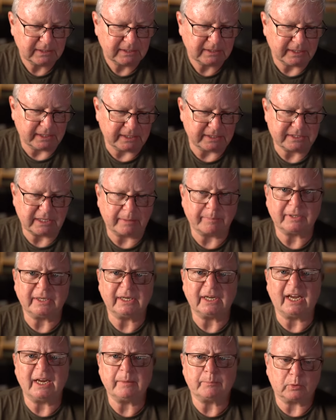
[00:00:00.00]
That is
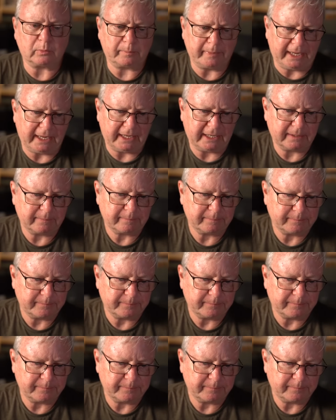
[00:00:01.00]
happening April, May.